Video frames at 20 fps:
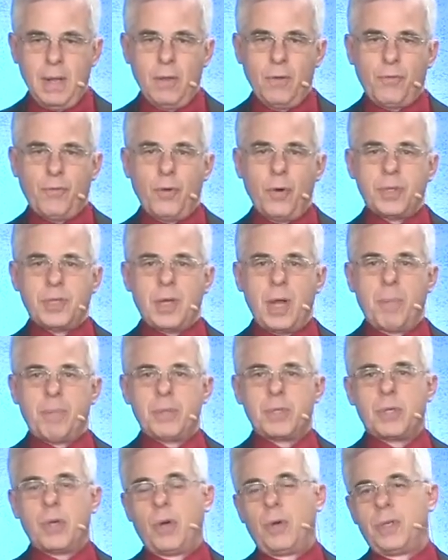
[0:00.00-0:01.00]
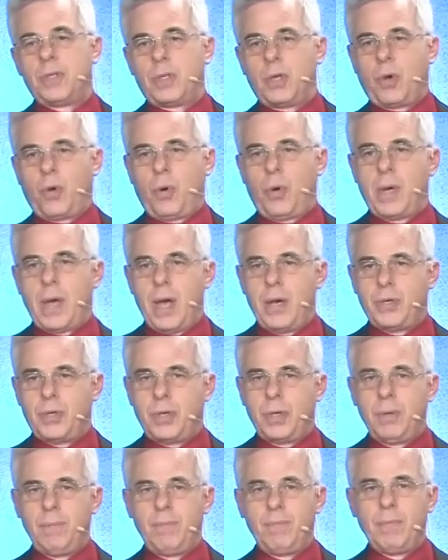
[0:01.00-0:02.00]
The first episode is the
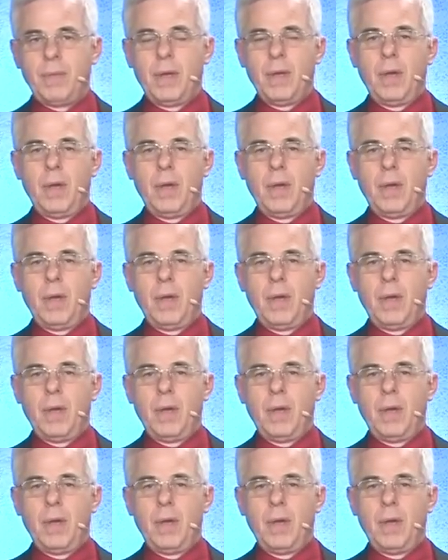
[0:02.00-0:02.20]
creation,